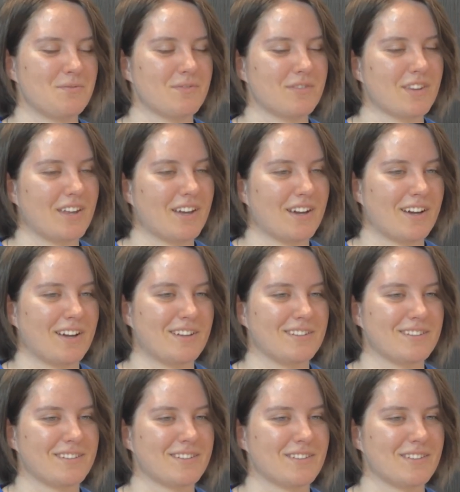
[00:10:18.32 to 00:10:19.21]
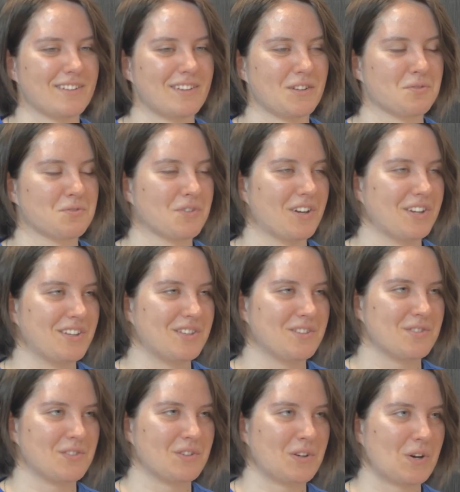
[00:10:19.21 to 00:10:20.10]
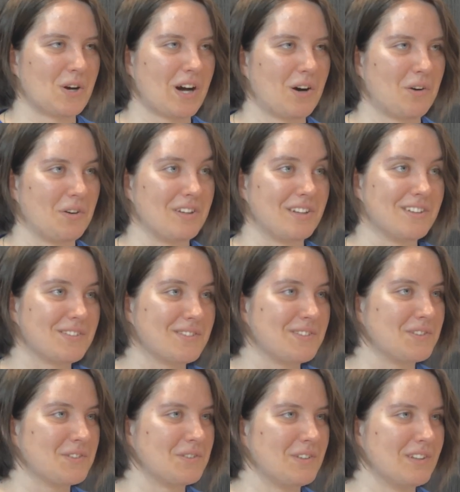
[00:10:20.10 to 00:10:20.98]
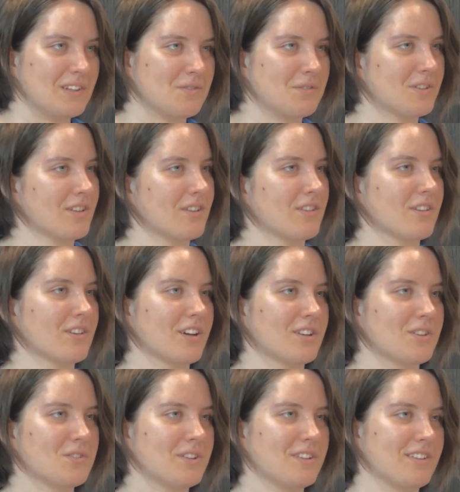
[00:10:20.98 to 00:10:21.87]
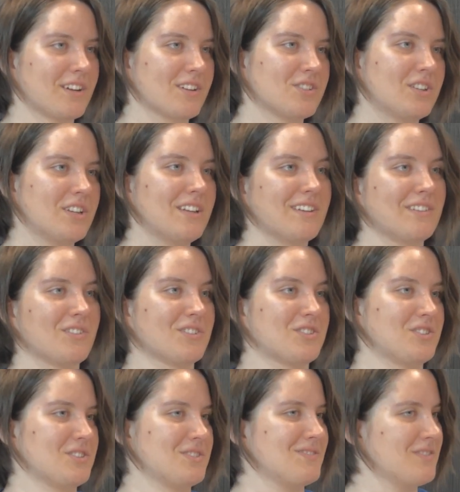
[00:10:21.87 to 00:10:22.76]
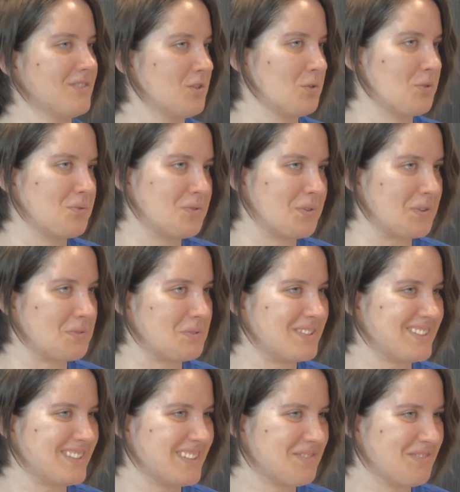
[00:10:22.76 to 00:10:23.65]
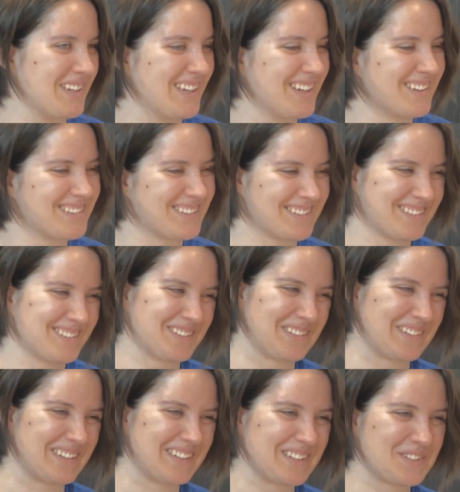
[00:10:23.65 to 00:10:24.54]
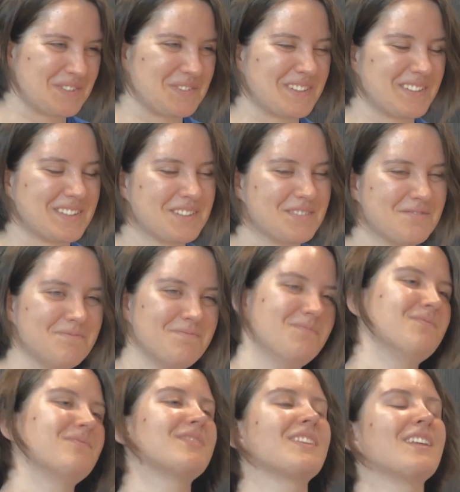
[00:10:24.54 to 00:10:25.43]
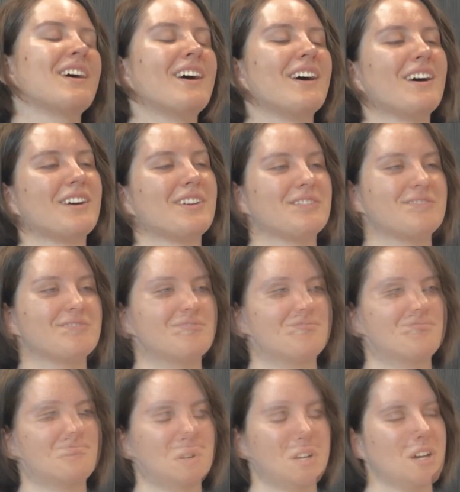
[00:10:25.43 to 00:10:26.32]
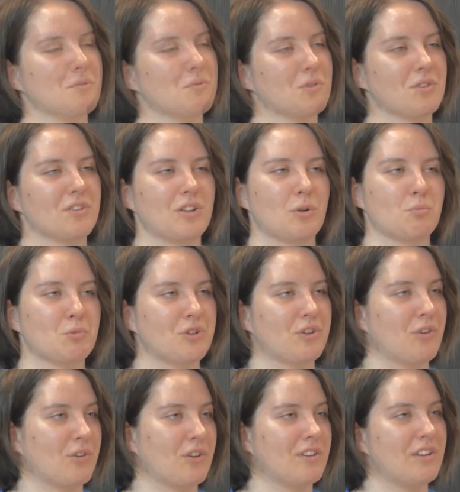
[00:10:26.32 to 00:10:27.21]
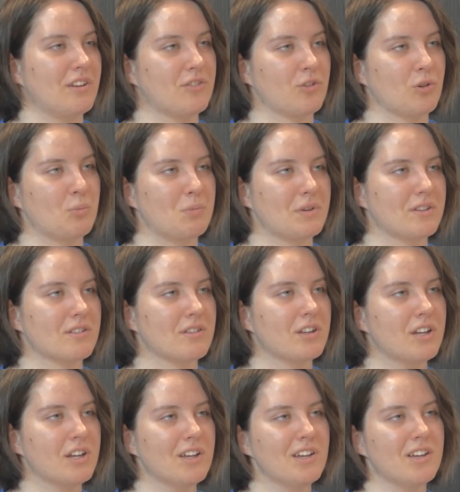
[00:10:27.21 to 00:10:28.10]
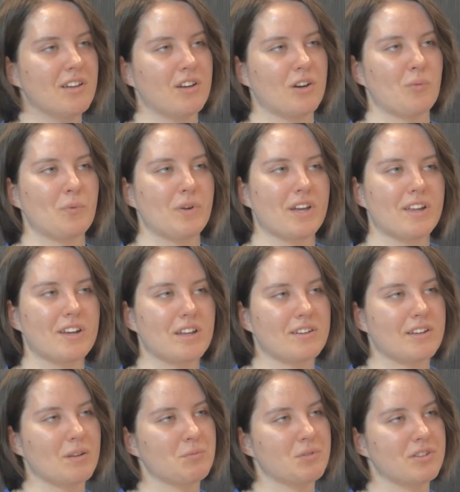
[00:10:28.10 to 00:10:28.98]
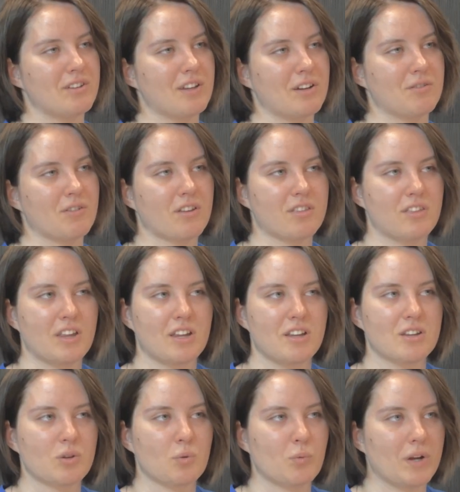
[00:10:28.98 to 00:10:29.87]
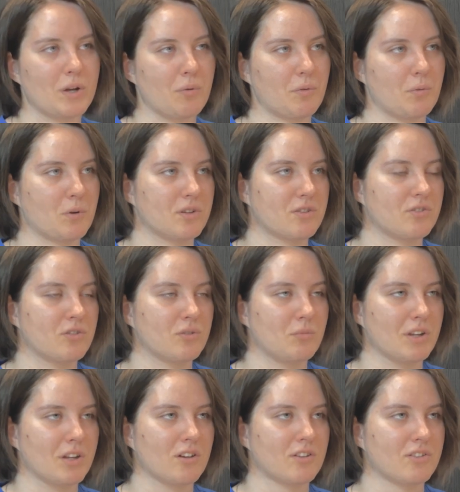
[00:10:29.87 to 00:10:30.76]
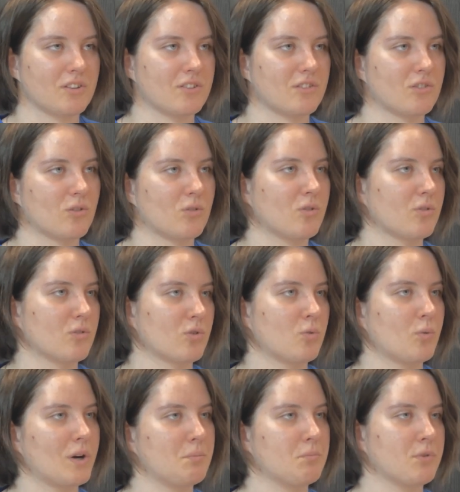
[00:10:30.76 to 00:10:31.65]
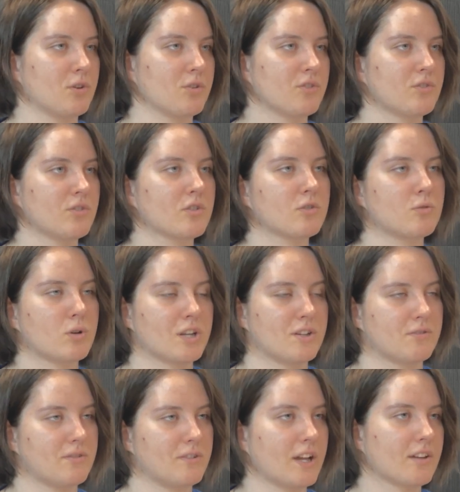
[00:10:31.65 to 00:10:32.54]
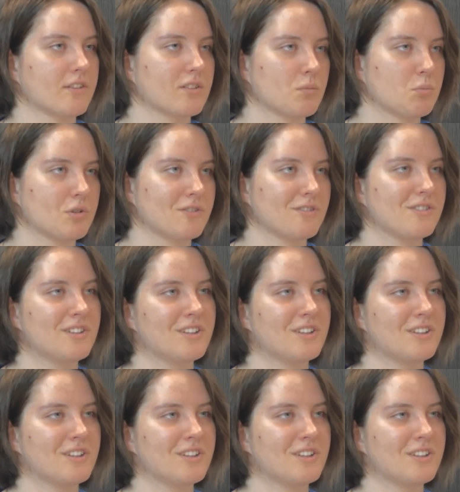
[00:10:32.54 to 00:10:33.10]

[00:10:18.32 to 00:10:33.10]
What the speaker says: And therefore, I need to know how it is to live in other countries actually, and not just go for a visit because it's totally different. We have all the opportunities open, and we can adapt everything the way we want to because it's all quite personal, quite flexible.